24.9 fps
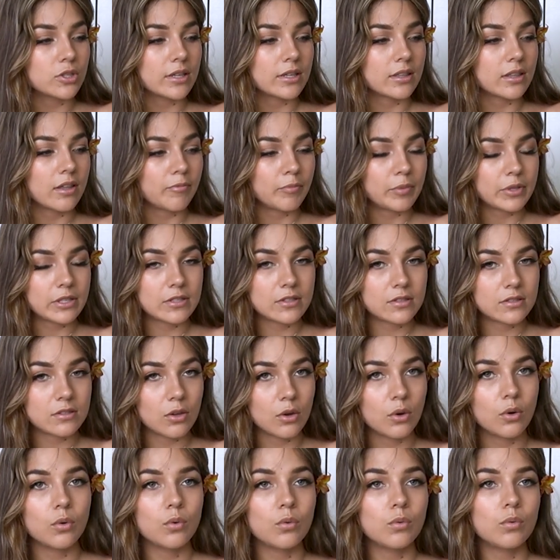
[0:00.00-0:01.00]
Like they've been
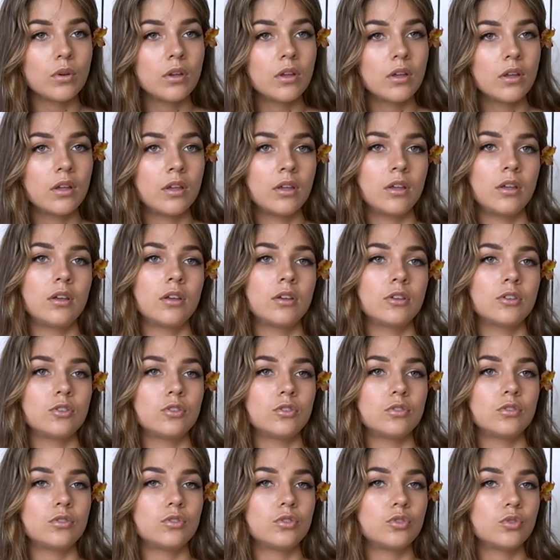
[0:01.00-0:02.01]
so
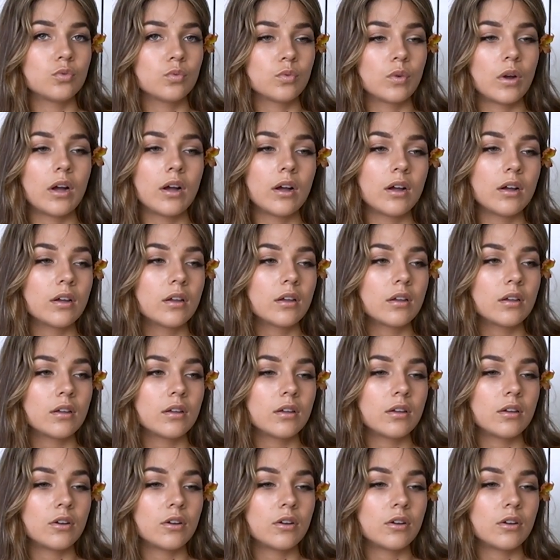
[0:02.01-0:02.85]
dragged